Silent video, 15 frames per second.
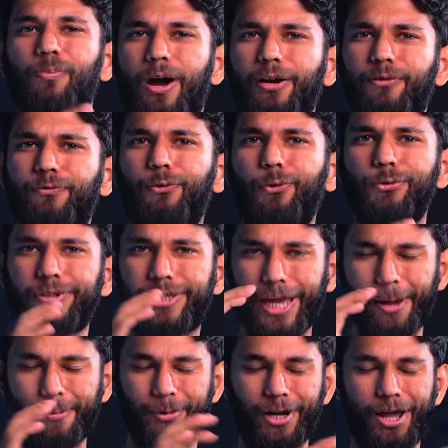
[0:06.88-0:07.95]
smartphone
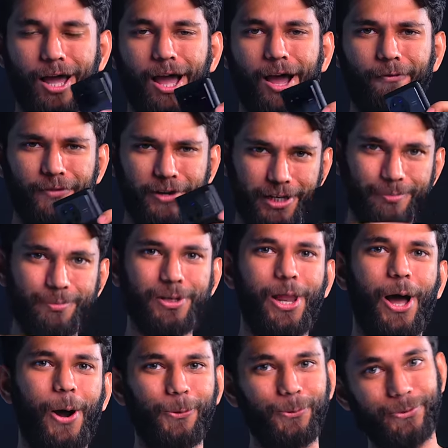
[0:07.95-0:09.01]
camera available
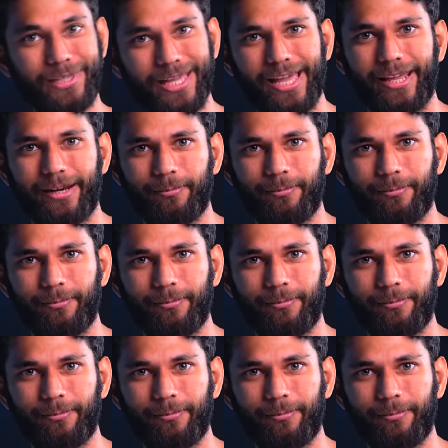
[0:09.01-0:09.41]
out there.